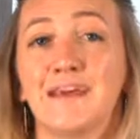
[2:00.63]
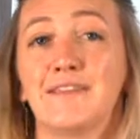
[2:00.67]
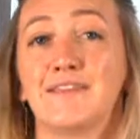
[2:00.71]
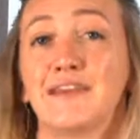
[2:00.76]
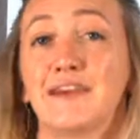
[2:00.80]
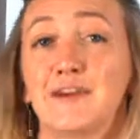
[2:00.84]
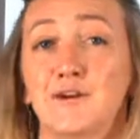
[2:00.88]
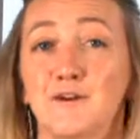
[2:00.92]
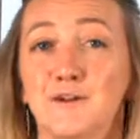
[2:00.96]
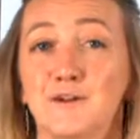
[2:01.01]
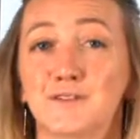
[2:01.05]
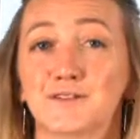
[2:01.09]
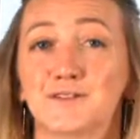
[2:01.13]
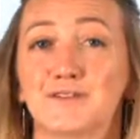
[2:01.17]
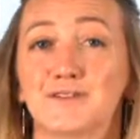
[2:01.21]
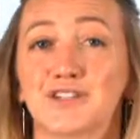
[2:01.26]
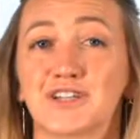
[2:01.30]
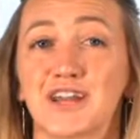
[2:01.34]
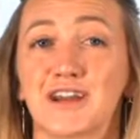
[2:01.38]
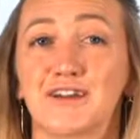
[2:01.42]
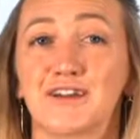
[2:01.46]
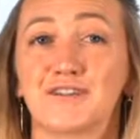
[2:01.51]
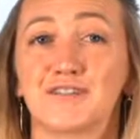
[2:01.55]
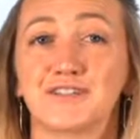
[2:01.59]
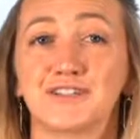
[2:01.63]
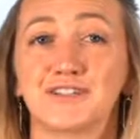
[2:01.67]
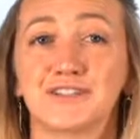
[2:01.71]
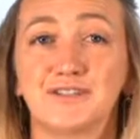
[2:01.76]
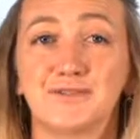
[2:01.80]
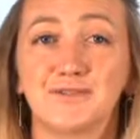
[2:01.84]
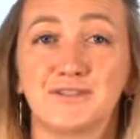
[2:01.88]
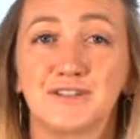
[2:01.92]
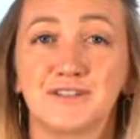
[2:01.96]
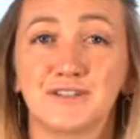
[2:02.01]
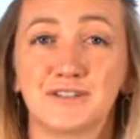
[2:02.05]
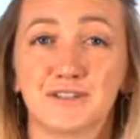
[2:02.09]
They also shared the
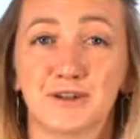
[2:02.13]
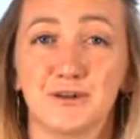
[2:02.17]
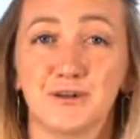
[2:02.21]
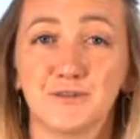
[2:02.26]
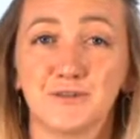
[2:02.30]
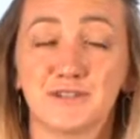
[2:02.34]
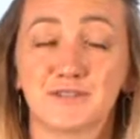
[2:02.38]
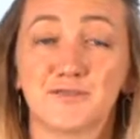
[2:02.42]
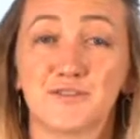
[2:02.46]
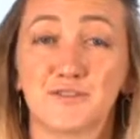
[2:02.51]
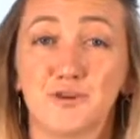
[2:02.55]
do's and don'ts